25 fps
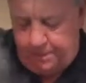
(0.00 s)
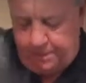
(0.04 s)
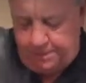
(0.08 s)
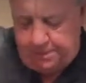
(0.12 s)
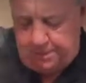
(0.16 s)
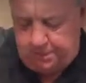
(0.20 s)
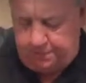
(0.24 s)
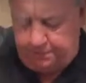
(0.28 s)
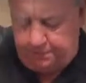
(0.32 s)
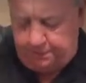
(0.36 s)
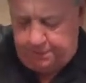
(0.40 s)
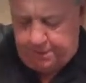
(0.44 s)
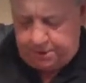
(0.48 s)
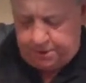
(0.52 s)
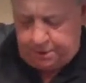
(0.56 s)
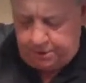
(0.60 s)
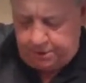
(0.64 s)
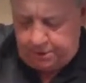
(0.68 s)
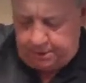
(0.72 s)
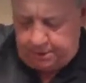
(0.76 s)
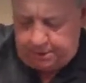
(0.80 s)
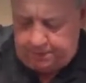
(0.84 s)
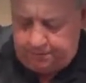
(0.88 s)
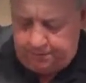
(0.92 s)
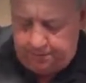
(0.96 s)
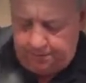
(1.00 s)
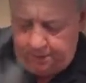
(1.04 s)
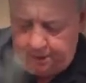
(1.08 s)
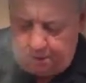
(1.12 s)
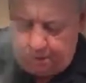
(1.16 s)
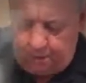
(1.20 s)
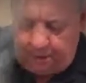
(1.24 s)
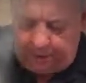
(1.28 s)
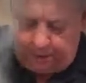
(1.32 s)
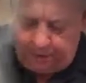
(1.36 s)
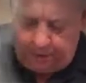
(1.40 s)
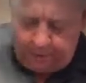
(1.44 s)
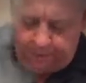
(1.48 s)
So the fish cooks very
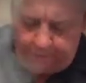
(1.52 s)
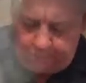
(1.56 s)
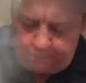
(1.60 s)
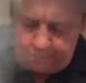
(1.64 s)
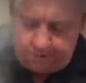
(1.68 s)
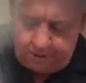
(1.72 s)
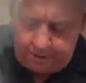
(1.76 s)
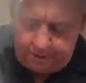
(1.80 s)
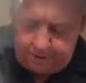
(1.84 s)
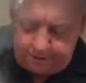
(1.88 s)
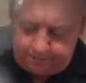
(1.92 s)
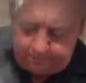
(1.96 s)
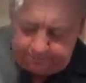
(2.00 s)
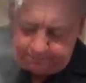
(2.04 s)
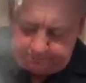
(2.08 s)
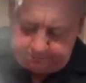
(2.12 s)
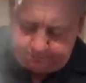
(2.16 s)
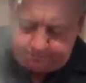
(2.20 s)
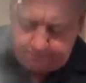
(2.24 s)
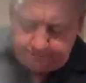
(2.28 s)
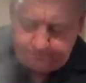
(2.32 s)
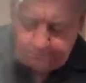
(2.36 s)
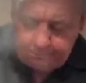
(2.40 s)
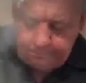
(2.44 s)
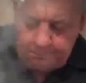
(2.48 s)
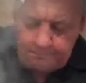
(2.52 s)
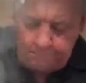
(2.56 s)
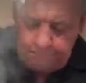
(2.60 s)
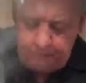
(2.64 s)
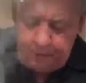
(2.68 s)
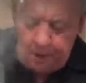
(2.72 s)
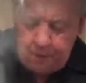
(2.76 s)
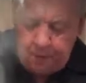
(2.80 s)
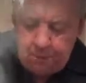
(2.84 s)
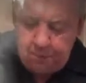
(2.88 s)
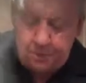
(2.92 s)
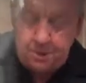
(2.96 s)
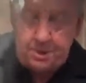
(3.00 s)
quickly for us.
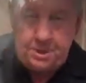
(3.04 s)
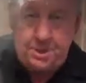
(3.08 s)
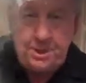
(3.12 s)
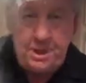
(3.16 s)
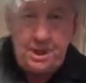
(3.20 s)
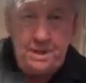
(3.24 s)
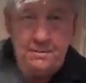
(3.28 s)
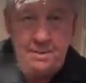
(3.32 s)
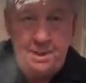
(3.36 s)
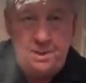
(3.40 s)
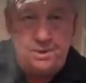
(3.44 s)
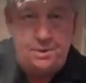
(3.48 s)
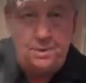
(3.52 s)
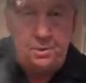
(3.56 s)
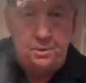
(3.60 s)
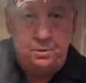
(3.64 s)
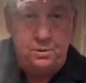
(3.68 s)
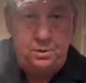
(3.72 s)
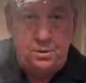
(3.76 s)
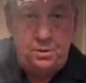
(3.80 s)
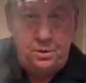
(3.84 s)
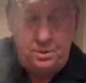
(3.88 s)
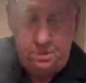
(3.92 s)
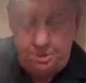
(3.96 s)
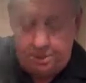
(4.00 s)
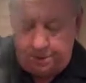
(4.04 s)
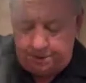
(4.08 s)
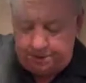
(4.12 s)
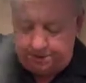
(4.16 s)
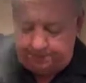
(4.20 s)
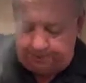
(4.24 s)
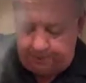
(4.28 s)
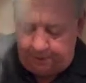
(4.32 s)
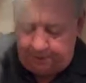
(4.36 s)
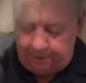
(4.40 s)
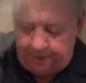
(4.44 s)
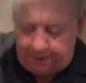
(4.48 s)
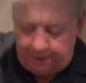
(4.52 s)
It will steam in its own juices
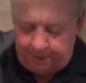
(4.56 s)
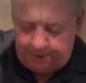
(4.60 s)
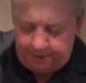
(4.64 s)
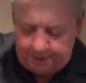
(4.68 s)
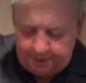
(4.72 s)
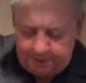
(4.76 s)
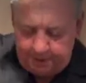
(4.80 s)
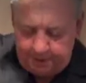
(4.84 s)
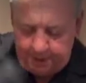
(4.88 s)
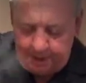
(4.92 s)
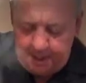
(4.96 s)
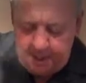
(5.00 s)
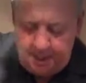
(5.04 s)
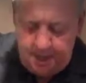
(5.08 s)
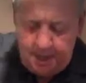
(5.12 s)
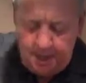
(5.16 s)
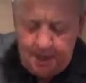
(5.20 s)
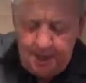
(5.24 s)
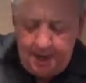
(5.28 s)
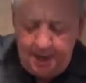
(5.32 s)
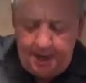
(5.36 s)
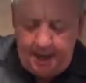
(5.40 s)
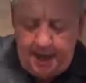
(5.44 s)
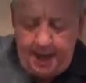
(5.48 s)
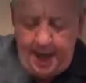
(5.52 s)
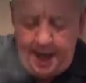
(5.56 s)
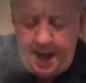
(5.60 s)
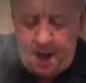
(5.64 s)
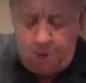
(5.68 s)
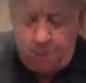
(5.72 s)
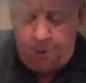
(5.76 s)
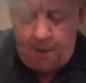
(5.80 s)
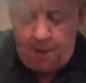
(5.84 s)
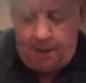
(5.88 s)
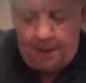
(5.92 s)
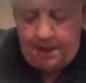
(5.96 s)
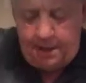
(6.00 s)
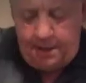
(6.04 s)
very nicely. And now
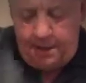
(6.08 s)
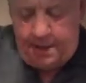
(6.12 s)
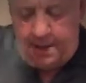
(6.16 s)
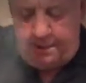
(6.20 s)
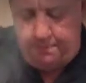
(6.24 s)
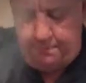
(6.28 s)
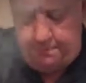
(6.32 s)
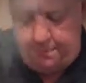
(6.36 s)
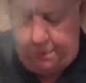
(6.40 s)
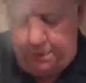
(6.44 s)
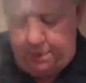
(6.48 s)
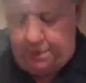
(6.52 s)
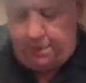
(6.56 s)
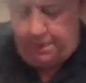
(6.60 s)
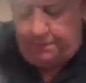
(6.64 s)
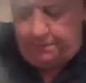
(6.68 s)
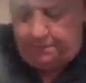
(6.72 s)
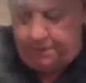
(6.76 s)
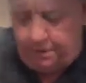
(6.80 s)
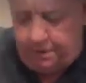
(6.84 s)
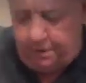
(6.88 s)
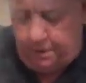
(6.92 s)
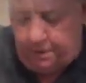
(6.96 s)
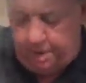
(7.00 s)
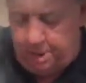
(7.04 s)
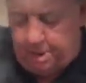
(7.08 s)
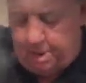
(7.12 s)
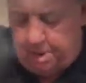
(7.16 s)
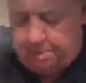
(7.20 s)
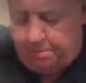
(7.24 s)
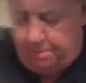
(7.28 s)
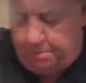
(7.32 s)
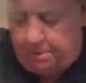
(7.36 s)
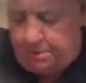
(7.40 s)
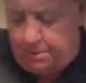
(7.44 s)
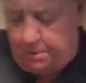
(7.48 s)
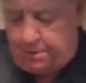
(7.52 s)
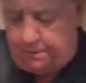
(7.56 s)
we're getting that beautiful,
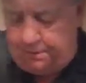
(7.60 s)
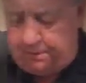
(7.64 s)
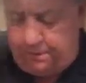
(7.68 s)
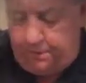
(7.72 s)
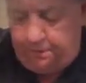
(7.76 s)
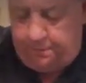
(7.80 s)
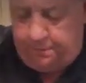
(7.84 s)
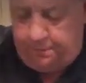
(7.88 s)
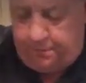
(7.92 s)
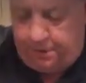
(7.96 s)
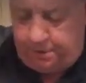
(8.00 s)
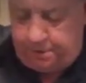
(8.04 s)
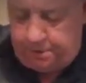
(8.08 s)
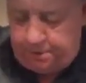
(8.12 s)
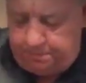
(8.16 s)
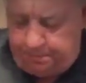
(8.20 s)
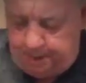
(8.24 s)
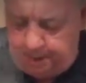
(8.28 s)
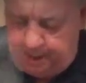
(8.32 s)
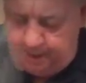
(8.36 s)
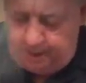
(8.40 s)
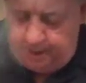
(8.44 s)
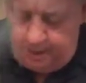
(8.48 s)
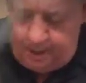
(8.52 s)
beautiful fish smell.